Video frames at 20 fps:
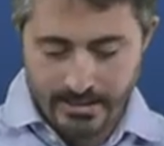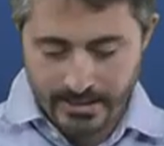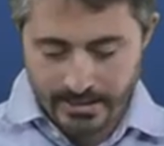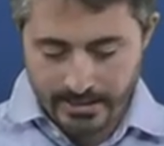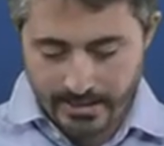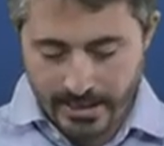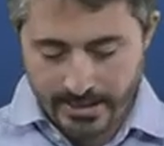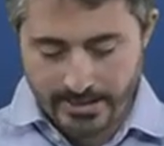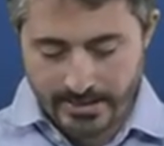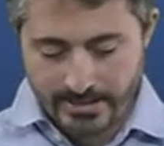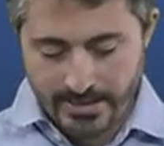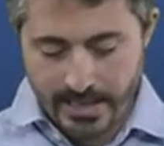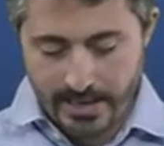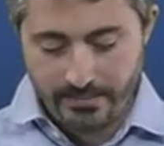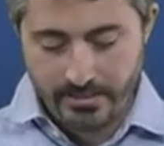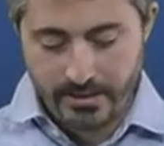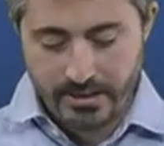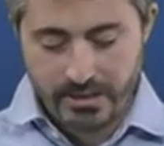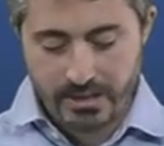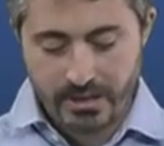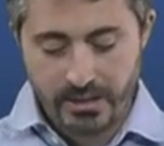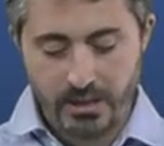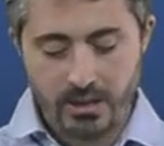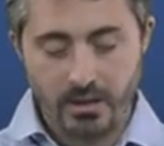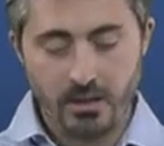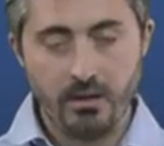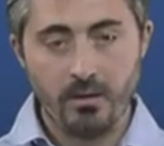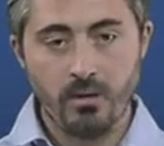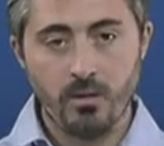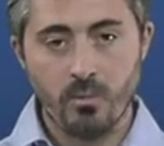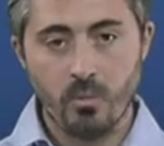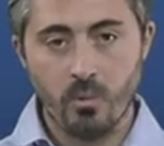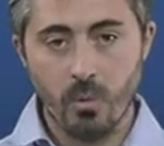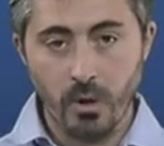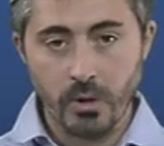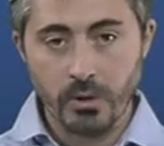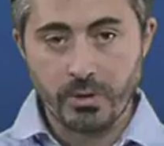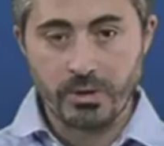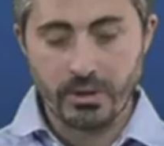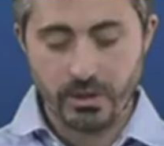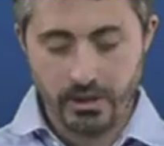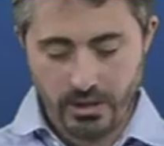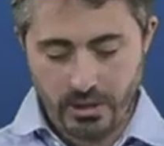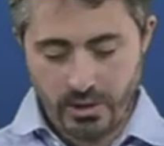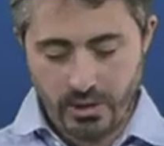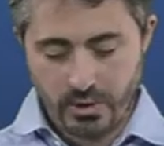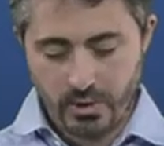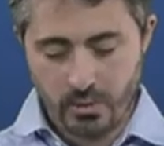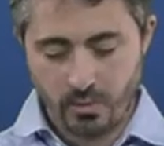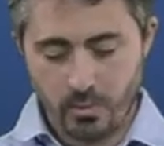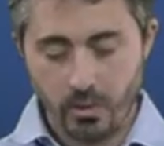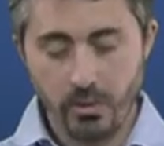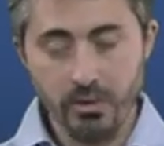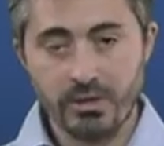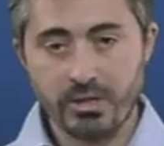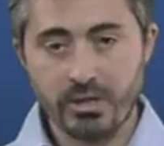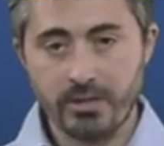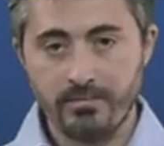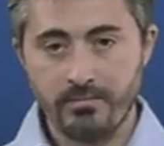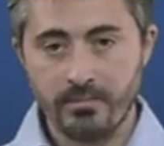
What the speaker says: like the doublet volt into volt.